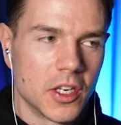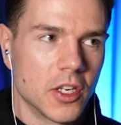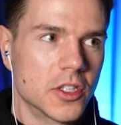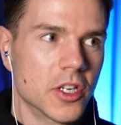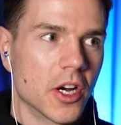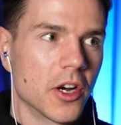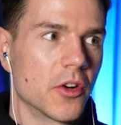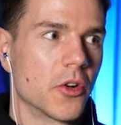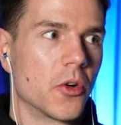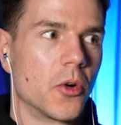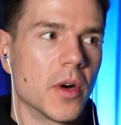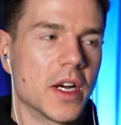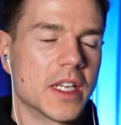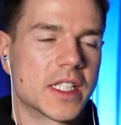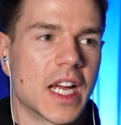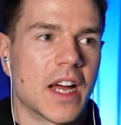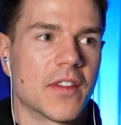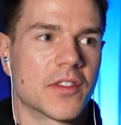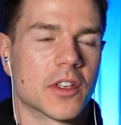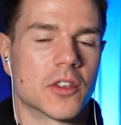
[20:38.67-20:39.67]
You don't
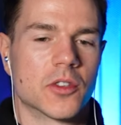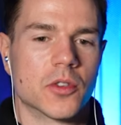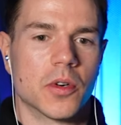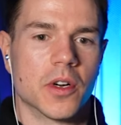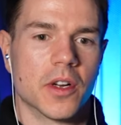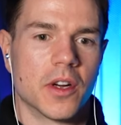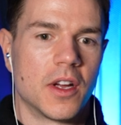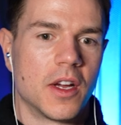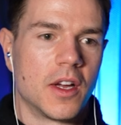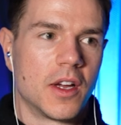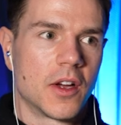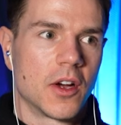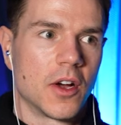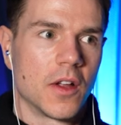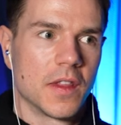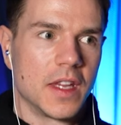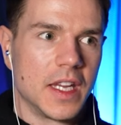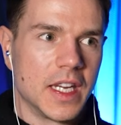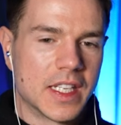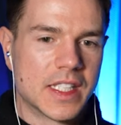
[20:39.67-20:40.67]
always have to do it
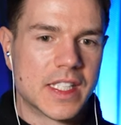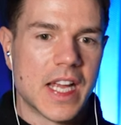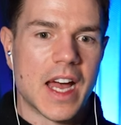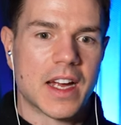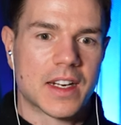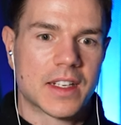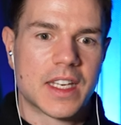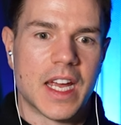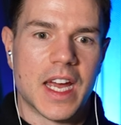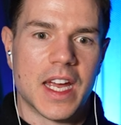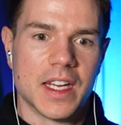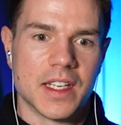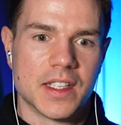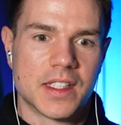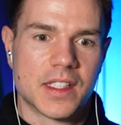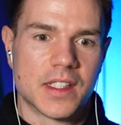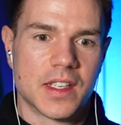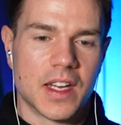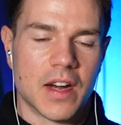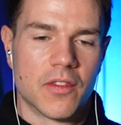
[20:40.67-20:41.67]
on the exact
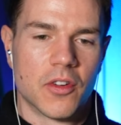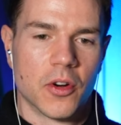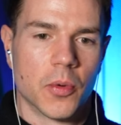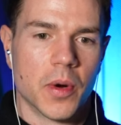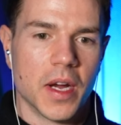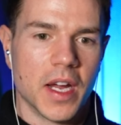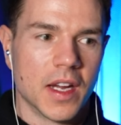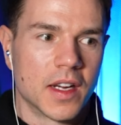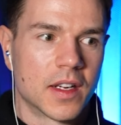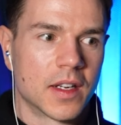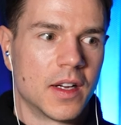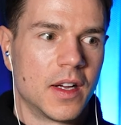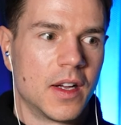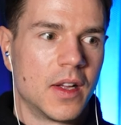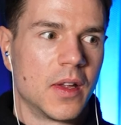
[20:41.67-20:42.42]
days every week.